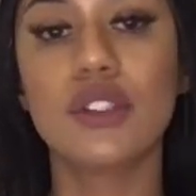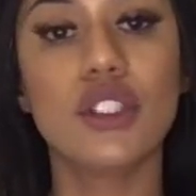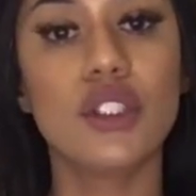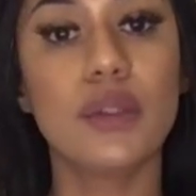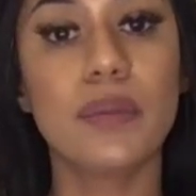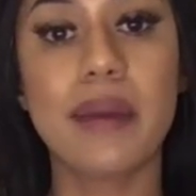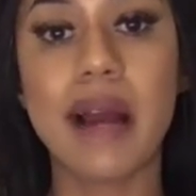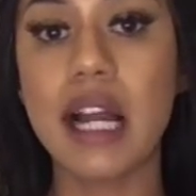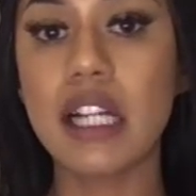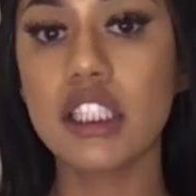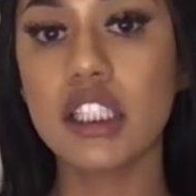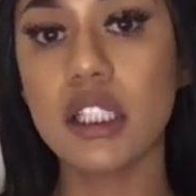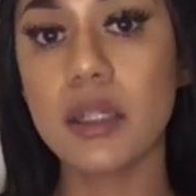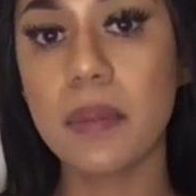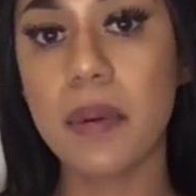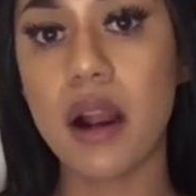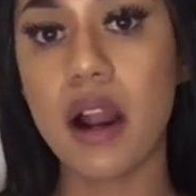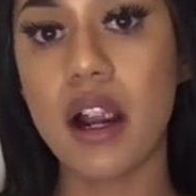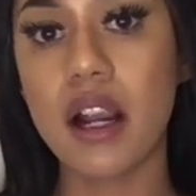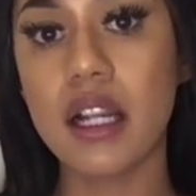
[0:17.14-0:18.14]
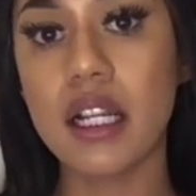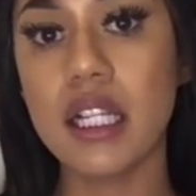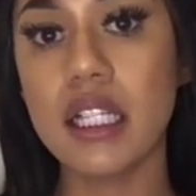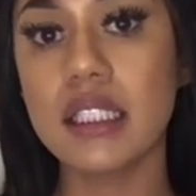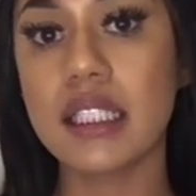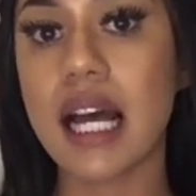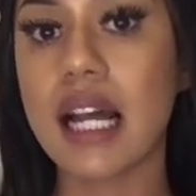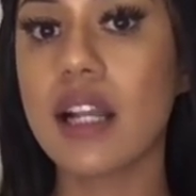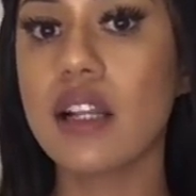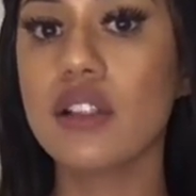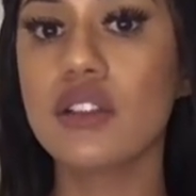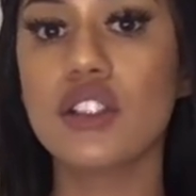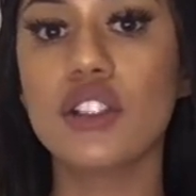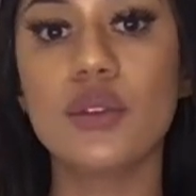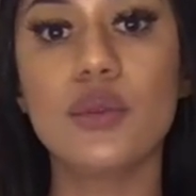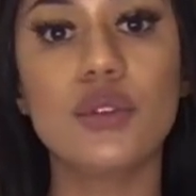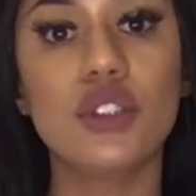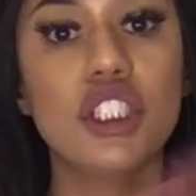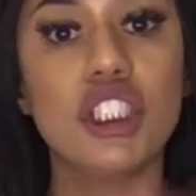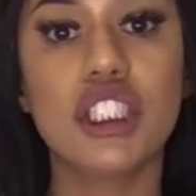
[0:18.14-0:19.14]
do bachelor parties. I don't
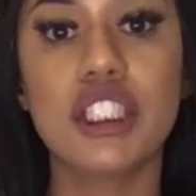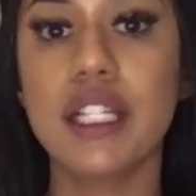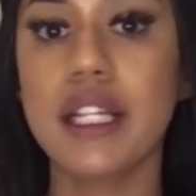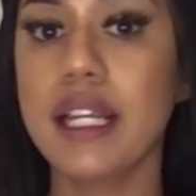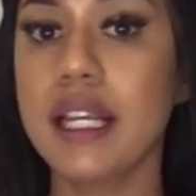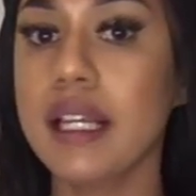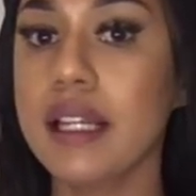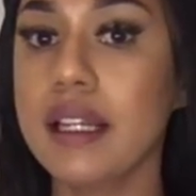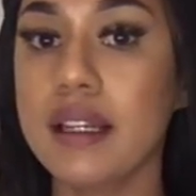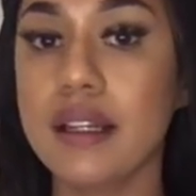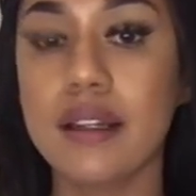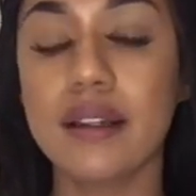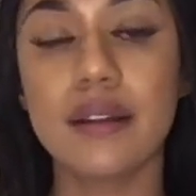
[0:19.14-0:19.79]
do shit